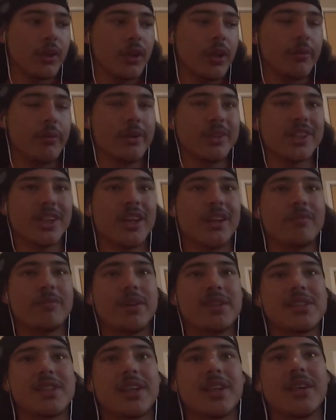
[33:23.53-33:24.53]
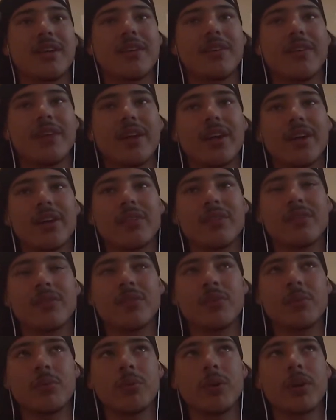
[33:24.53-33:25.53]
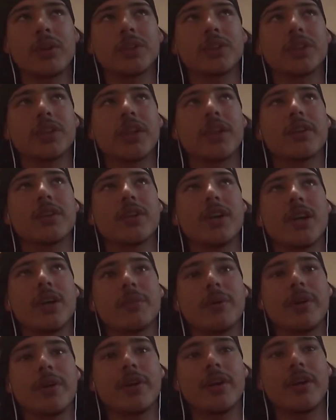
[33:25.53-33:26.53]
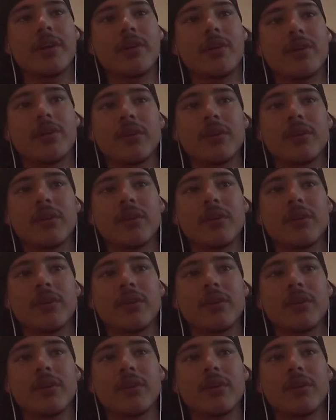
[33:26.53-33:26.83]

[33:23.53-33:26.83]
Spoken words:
Anyways, I gave my take on that. What else should I talk about now?